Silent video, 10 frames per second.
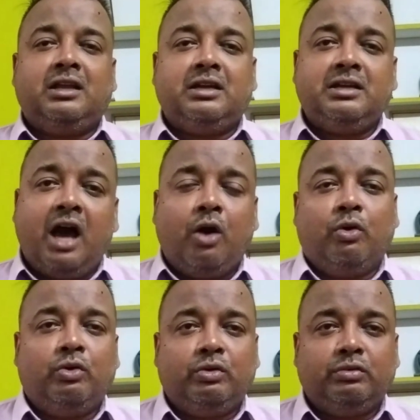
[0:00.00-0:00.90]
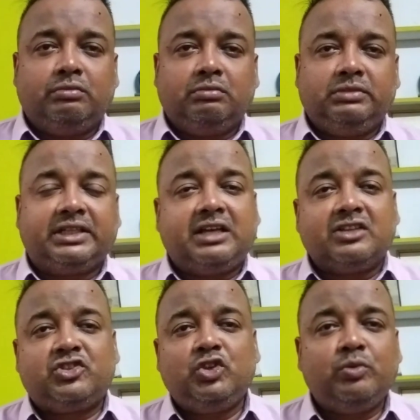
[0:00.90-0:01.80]
Now, the
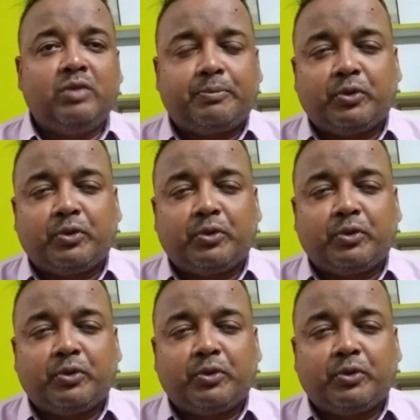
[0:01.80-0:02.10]
Consumer